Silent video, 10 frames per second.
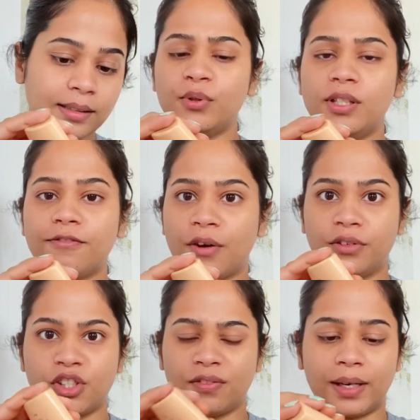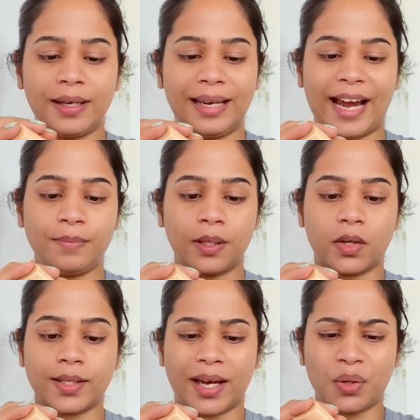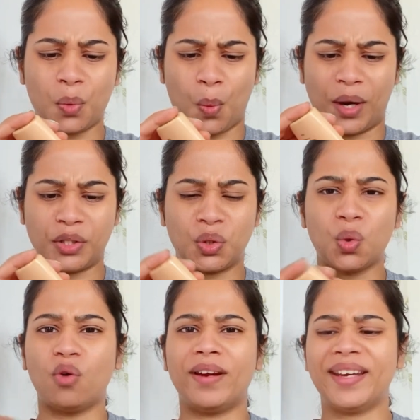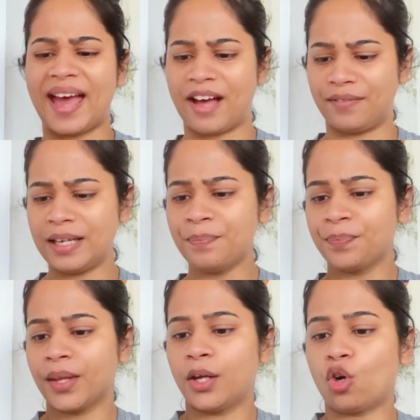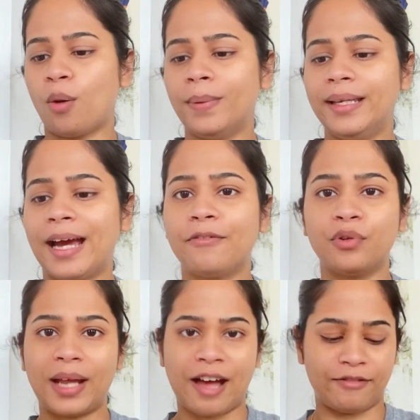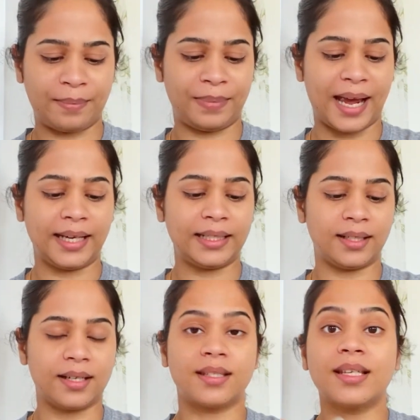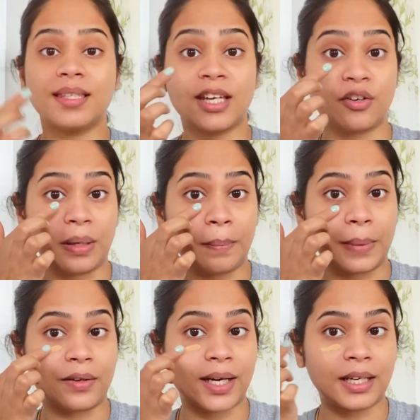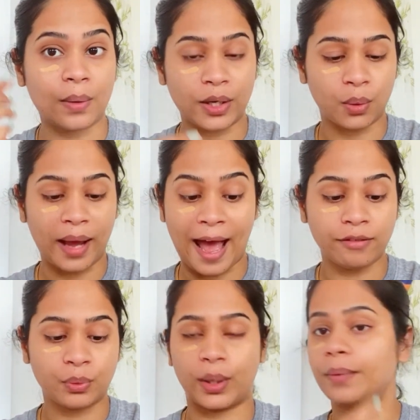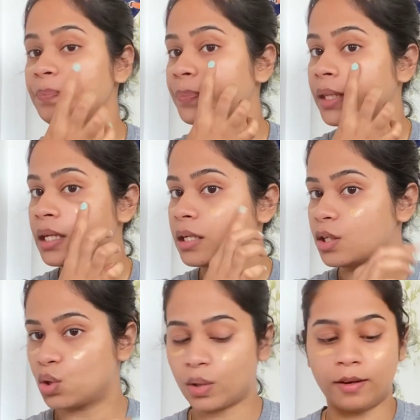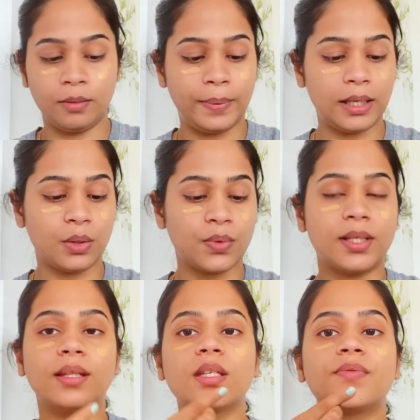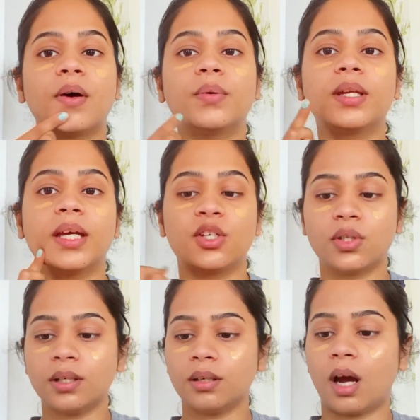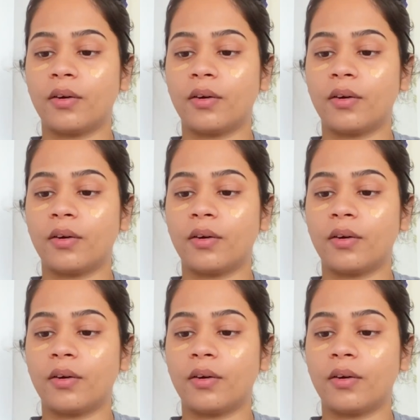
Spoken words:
Put the foundation very light because I don't want to go very heavy. Normally I would have applied a CC cream, but right now I don't have one. So I'll be using this foundation.